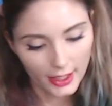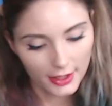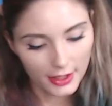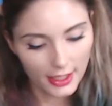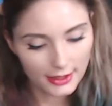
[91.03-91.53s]

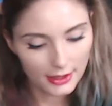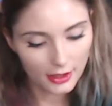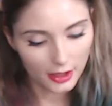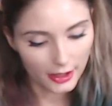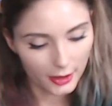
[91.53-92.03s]
The gates had
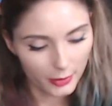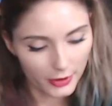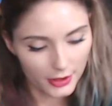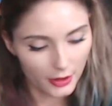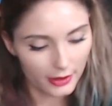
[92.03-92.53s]
already
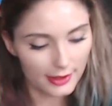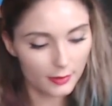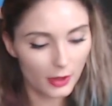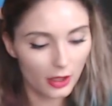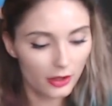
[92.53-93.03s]
been showing
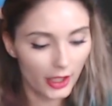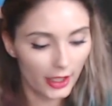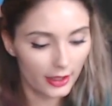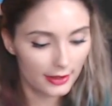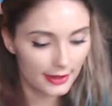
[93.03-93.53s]
small
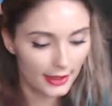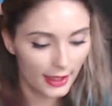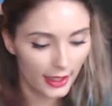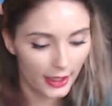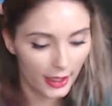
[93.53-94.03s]
cracks
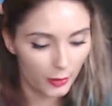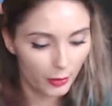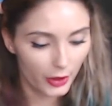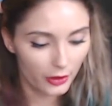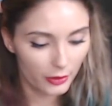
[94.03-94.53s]
and
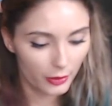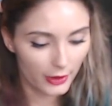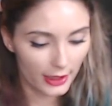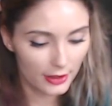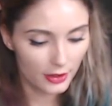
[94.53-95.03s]
bowed
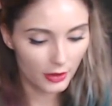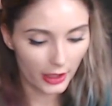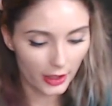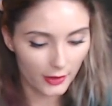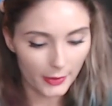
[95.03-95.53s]
with each
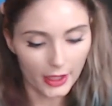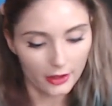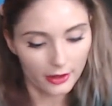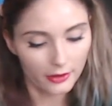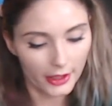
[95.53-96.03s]
strike of the
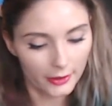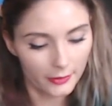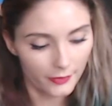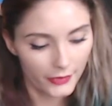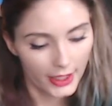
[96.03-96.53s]
battering
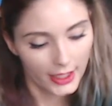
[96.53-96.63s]
ram.